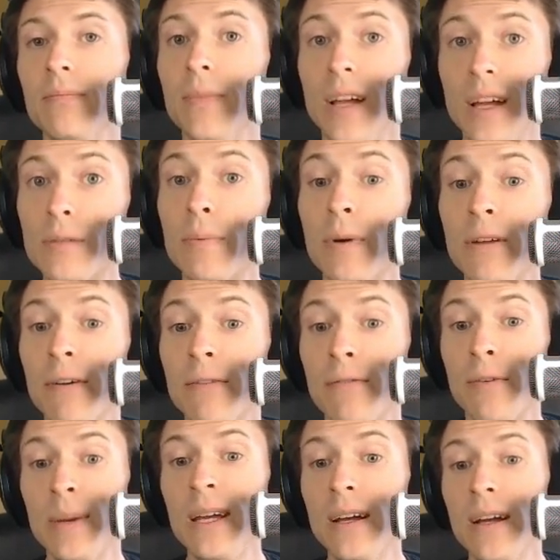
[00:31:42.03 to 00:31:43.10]
It's pretty fun
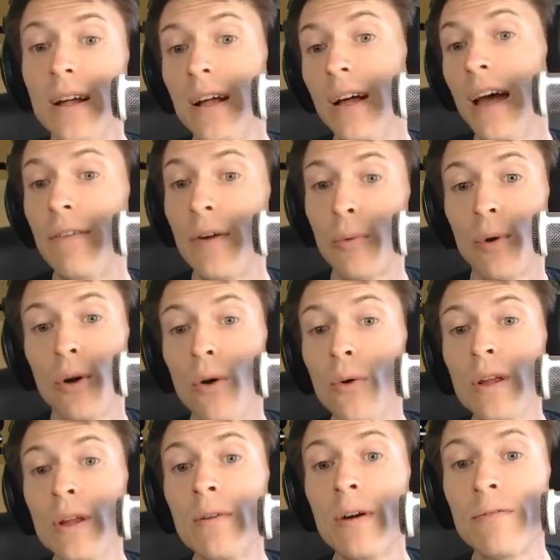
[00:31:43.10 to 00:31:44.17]
for me. If it were
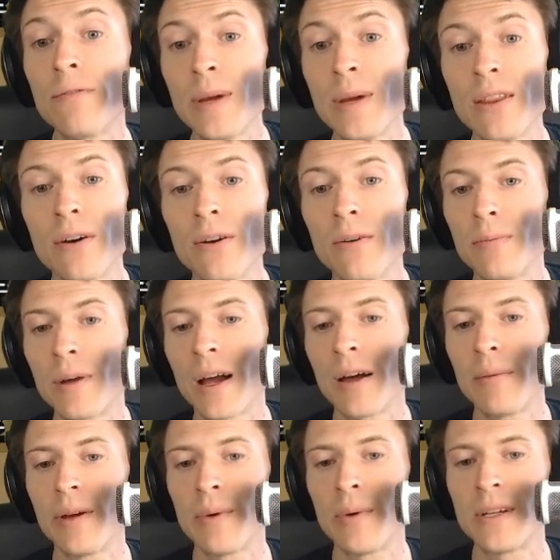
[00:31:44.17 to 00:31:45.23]
only one for me, though, it'd be kind of
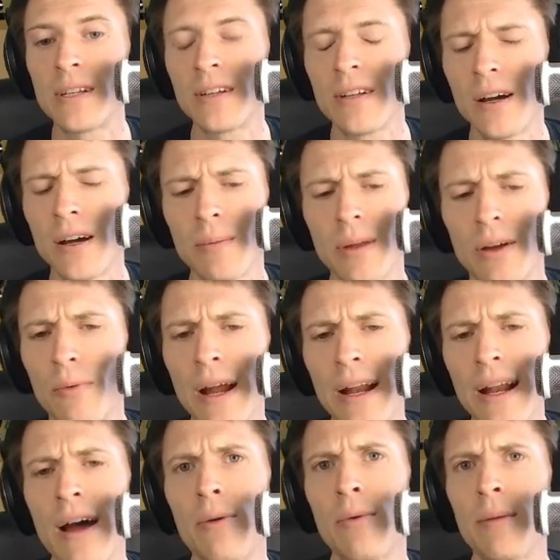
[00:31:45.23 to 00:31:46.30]
be a waste of time. Like right
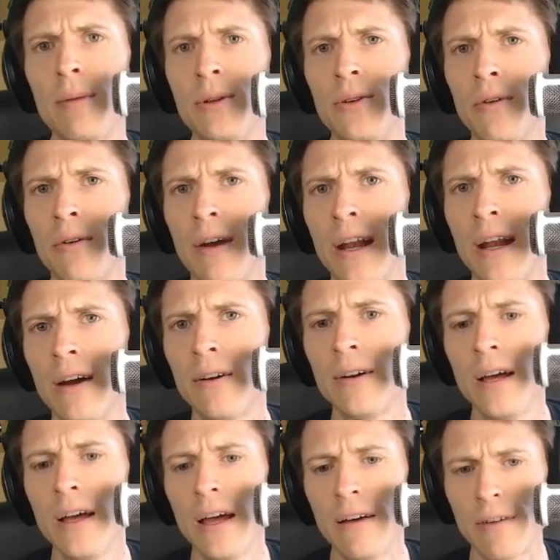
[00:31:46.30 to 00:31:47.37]
now, what I'd be doing right now,
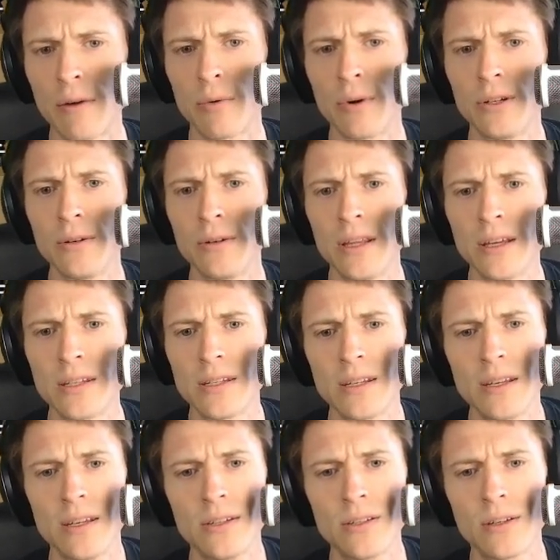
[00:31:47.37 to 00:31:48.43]
if I weren't doing this,
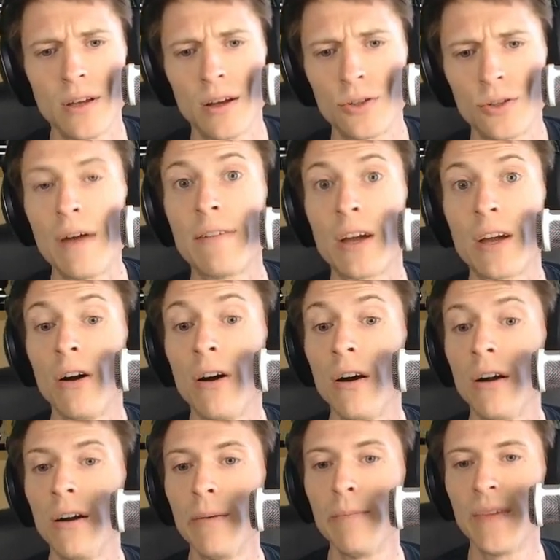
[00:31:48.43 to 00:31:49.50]
is driving a
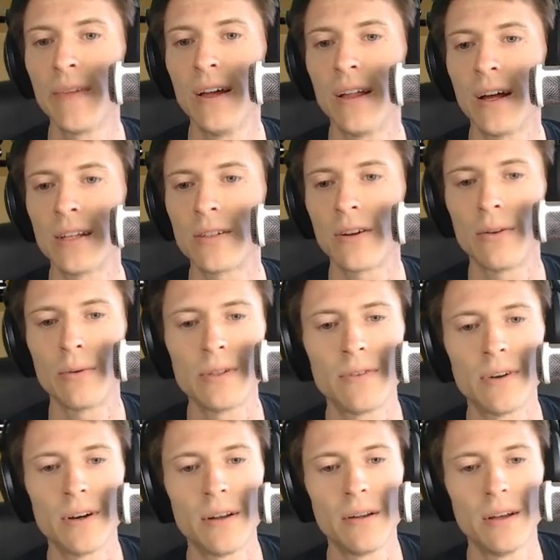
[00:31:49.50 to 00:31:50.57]
car. That's always
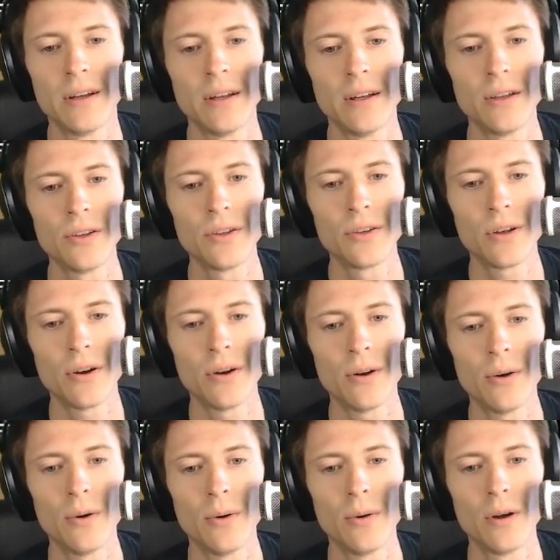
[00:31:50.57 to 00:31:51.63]
fun.
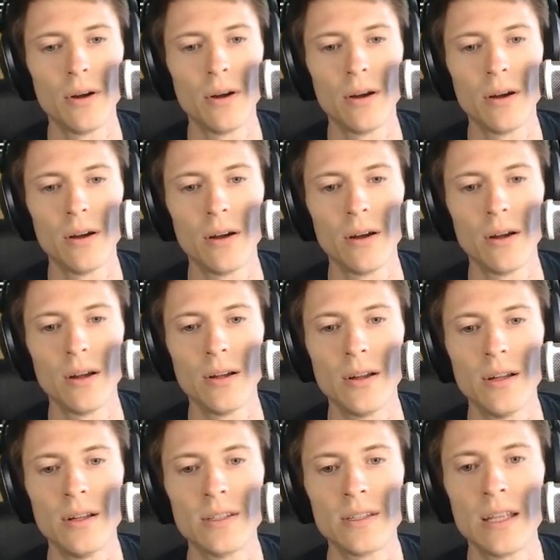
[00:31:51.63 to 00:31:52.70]
So
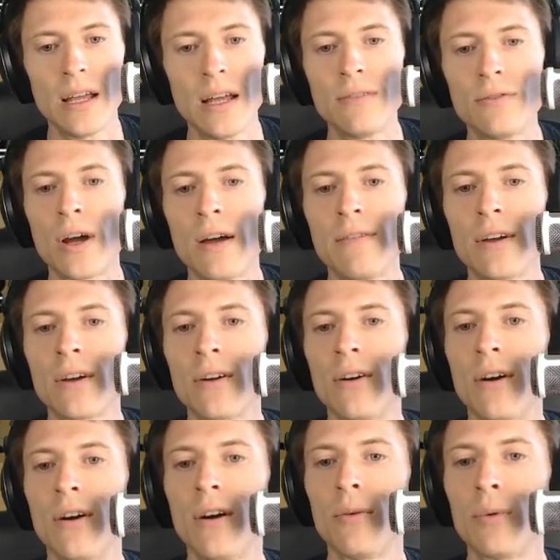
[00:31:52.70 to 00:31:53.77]
instead of driving a
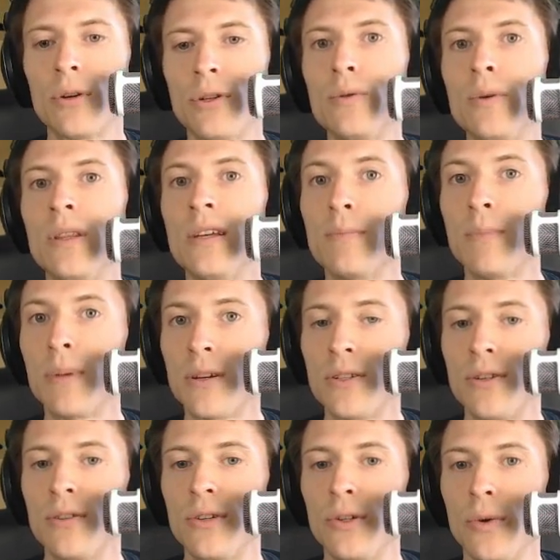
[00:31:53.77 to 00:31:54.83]
car, we're doing this because
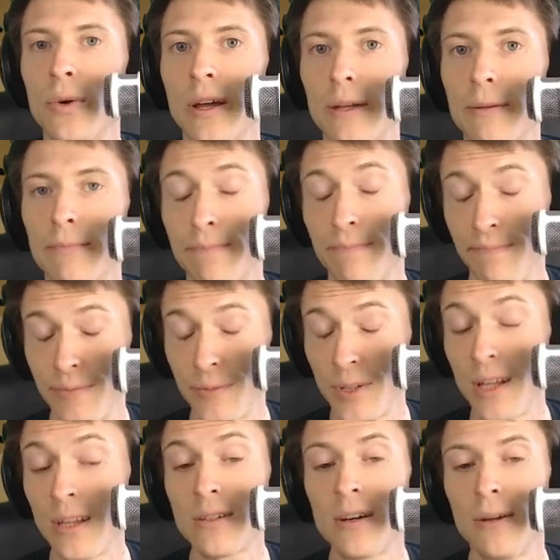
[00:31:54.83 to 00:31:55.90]
you're enjoying it. So
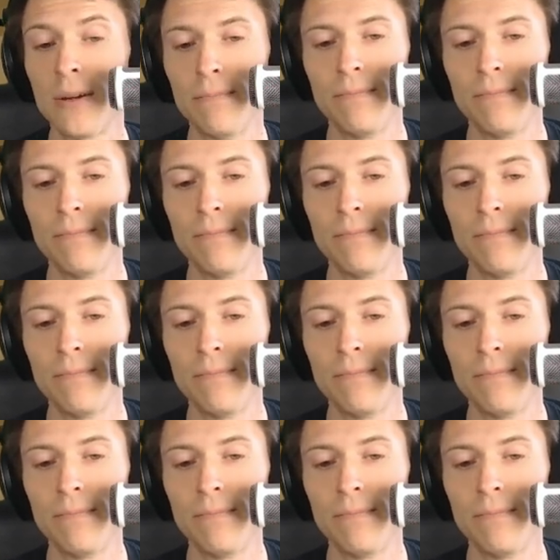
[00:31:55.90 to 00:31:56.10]
that's good.